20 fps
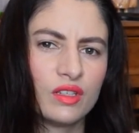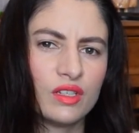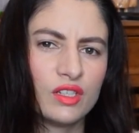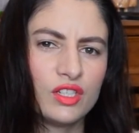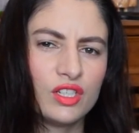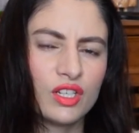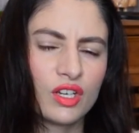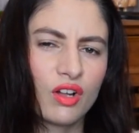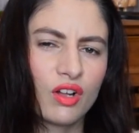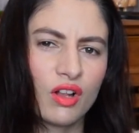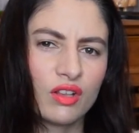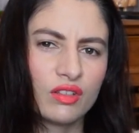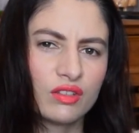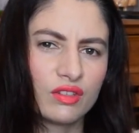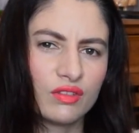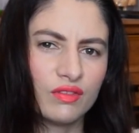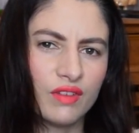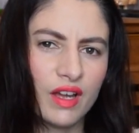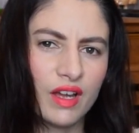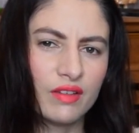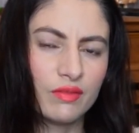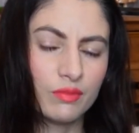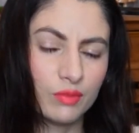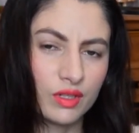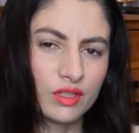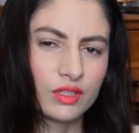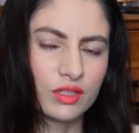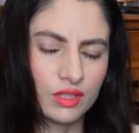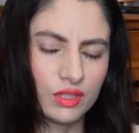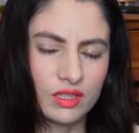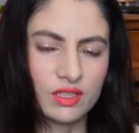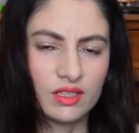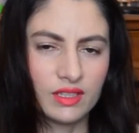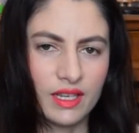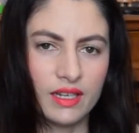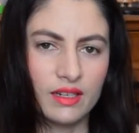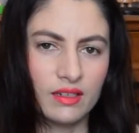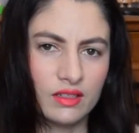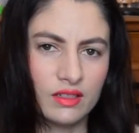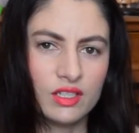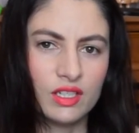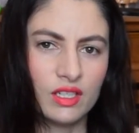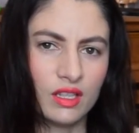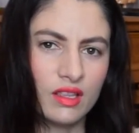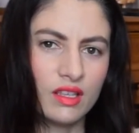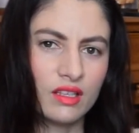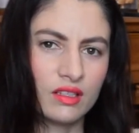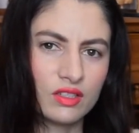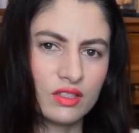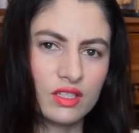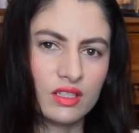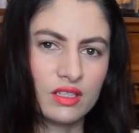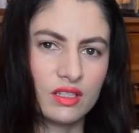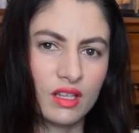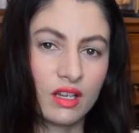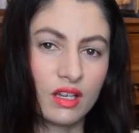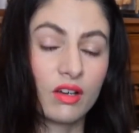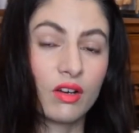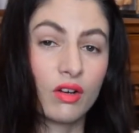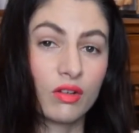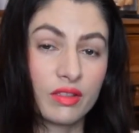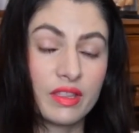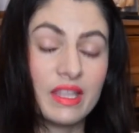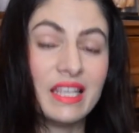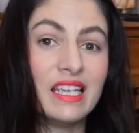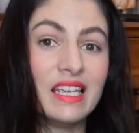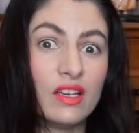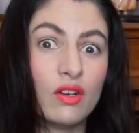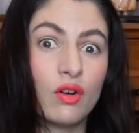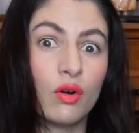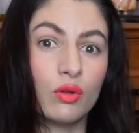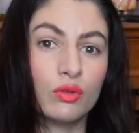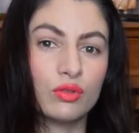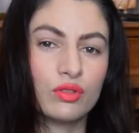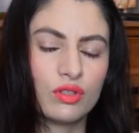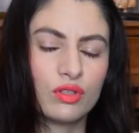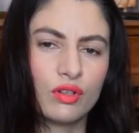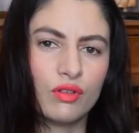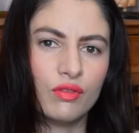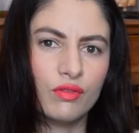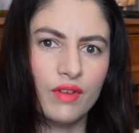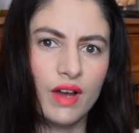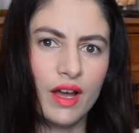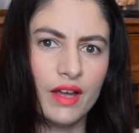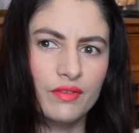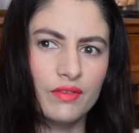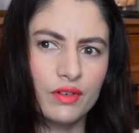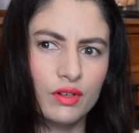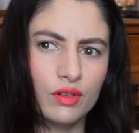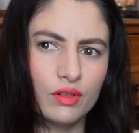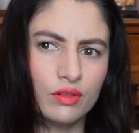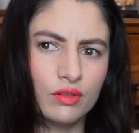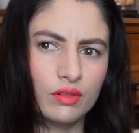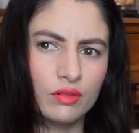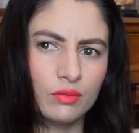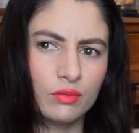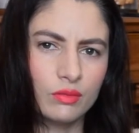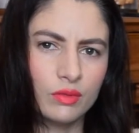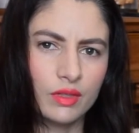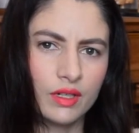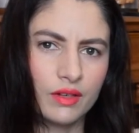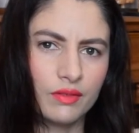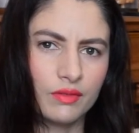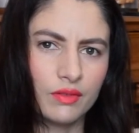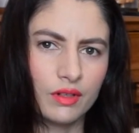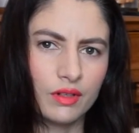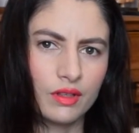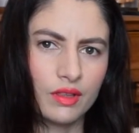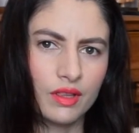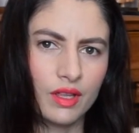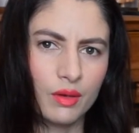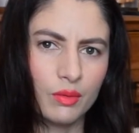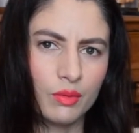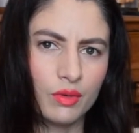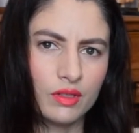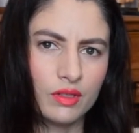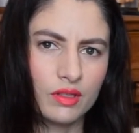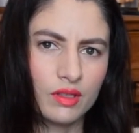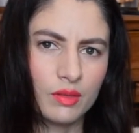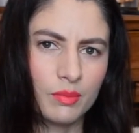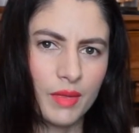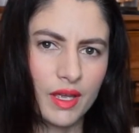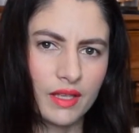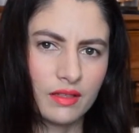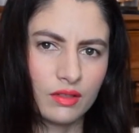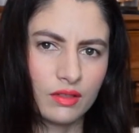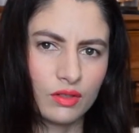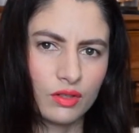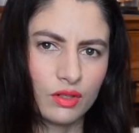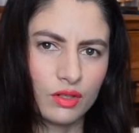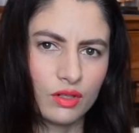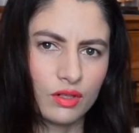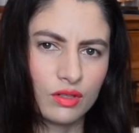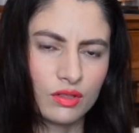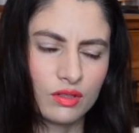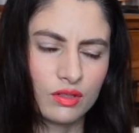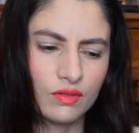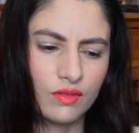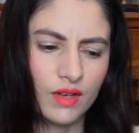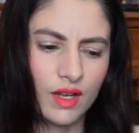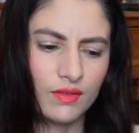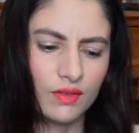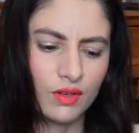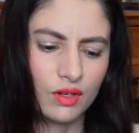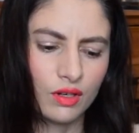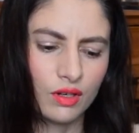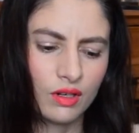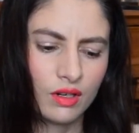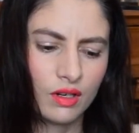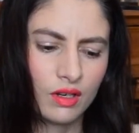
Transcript: She a cult survivor? Well, she said she thinks she's the cult survivor or whatever that was, the massacre survivor.